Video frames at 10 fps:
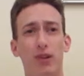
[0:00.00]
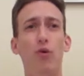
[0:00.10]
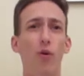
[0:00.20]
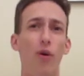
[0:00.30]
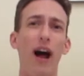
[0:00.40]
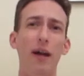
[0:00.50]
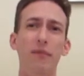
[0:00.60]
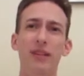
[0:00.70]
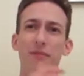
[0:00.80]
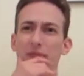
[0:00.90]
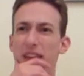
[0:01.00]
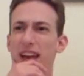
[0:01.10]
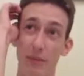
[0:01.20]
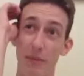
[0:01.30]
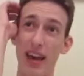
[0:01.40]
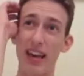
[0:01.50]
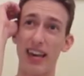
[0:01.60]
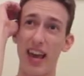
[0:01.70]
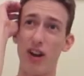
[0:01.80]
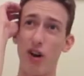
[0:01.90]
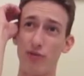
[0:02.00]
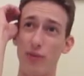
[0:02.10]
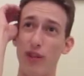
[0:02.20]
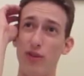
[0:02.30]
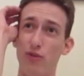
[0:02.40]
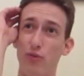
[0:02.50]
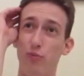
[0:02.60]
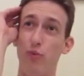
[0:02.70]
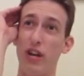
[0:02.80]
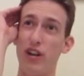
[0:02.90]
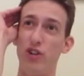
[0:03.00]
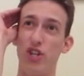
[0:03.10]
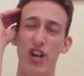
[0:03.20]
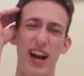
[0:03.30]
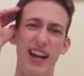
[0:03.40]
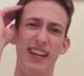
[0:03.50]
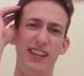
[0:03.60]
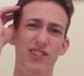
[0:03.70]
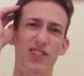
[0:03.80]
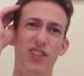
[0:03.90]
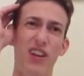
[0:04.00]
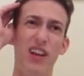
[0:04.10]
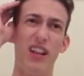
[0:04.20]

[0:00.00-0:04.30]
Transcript: cool. I mean, Mega Gengar is one of those weird shinies.